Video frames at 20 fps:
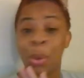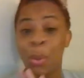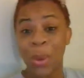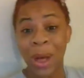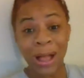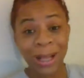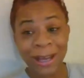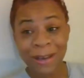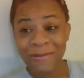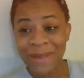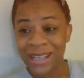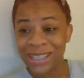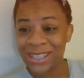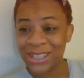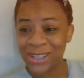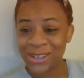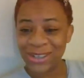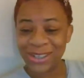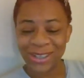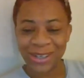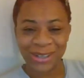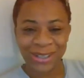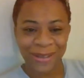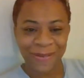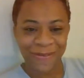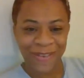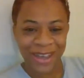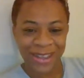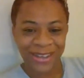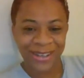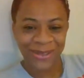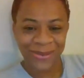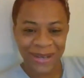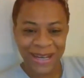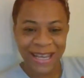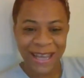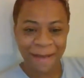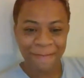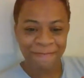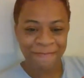Welcome back to Church Girls and Faith Girls
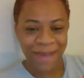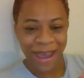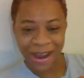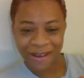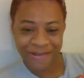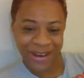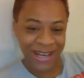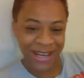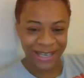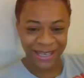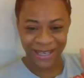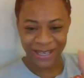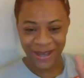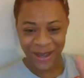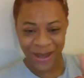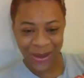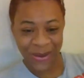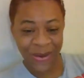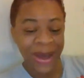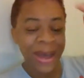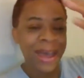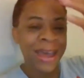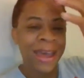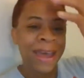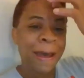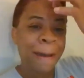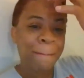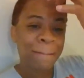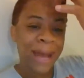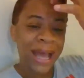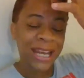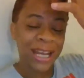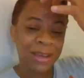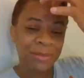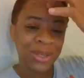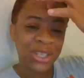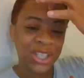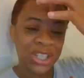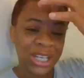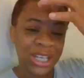Want to Get Married Too. My
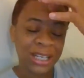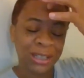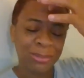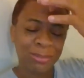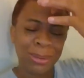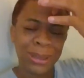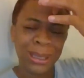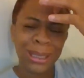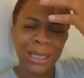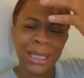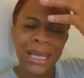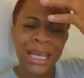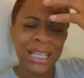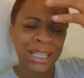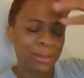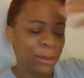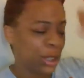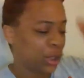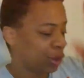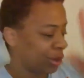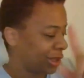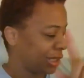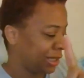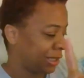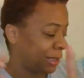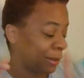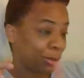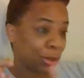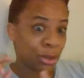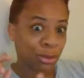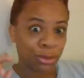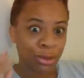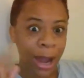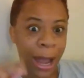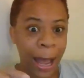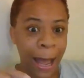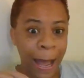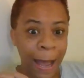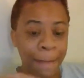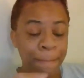name is Janice. Please be sure to
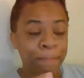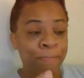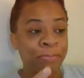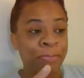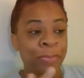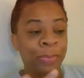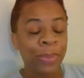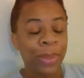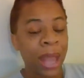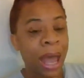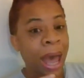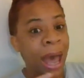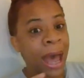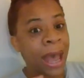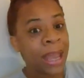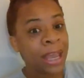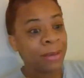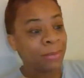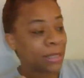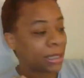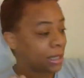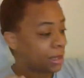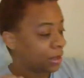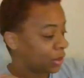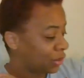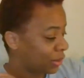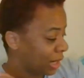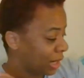subscribe. I am still